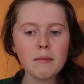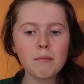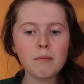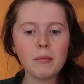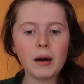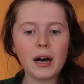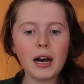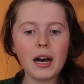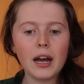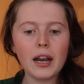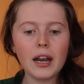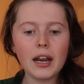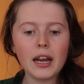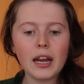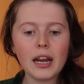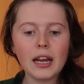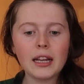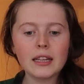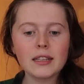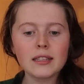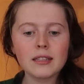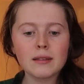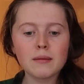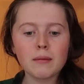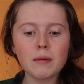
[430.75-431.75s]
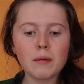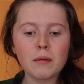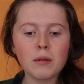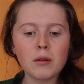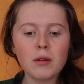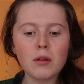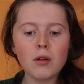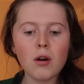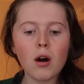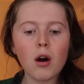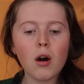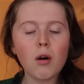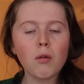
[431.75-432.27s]
but it's
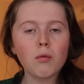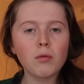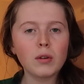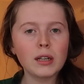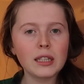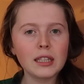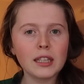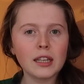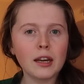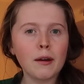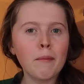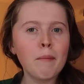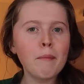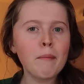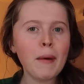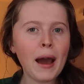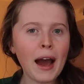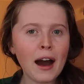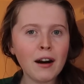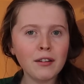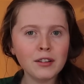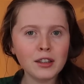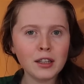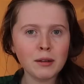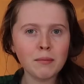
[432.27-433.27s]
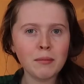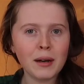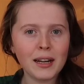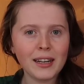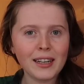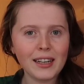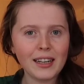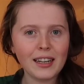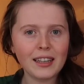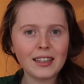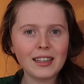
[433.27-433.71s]
not really about the money,